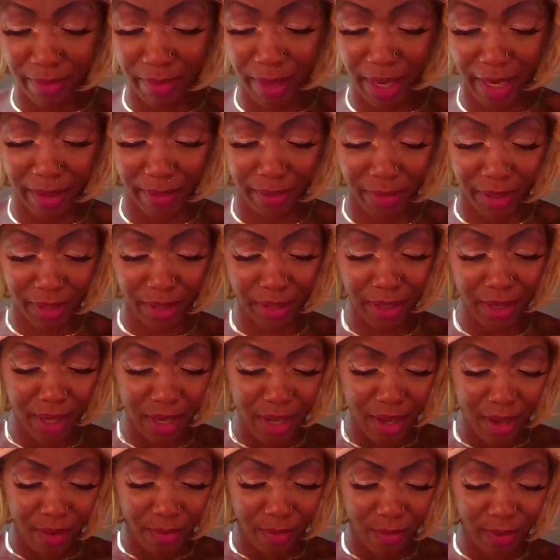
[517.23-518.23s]
baby.
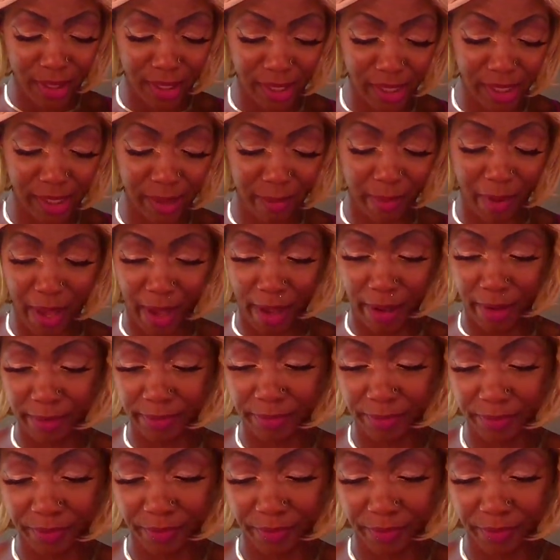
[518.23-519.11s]
What's this about?